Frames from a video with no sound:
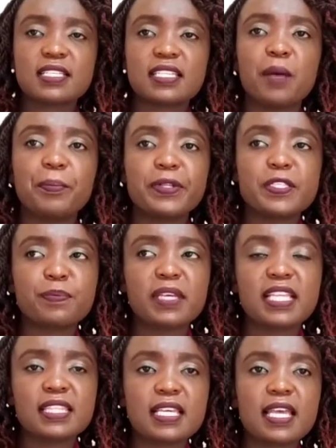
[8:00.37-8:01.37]
examples
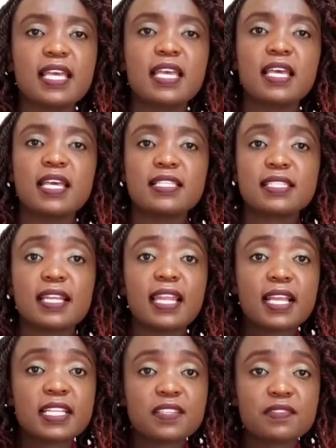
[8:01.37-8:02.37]
being the
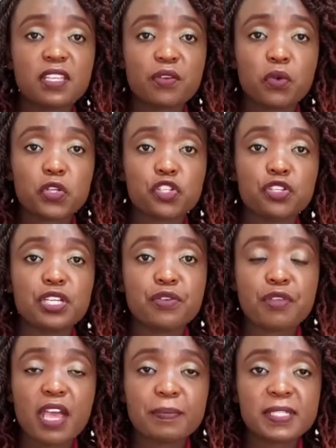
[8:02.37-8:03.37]
selective
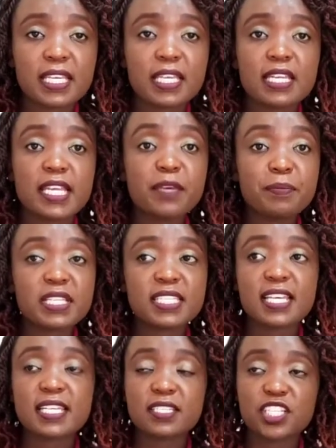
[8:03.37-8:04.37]
serotonin reuptake
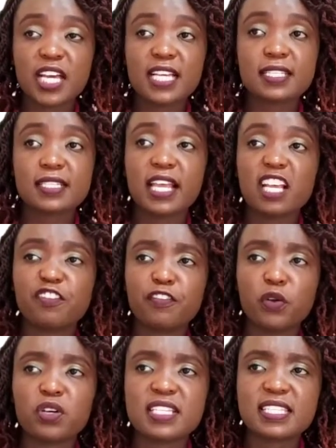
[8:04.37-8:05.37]
inhibitors, drugs like
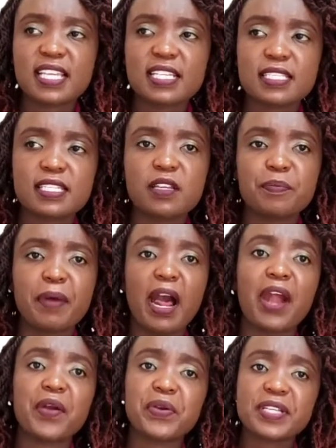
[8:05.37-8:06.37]
fluoxetine,
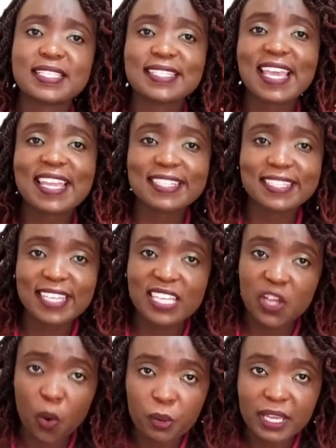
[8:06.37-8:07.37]

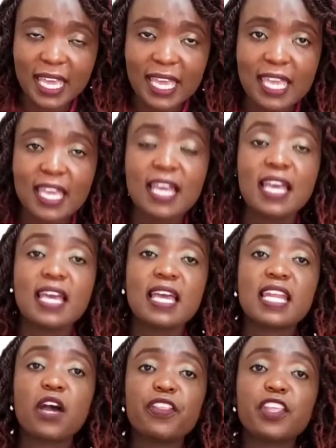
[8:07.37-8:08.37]
paroxetine. Okay,
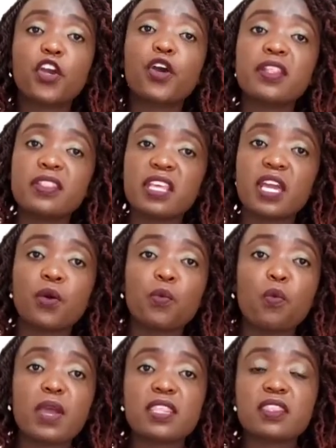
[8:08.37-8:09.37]
now the good
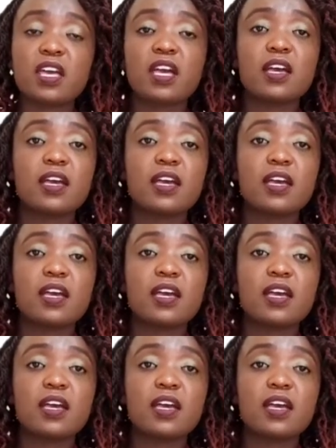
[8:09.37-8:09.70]
thing with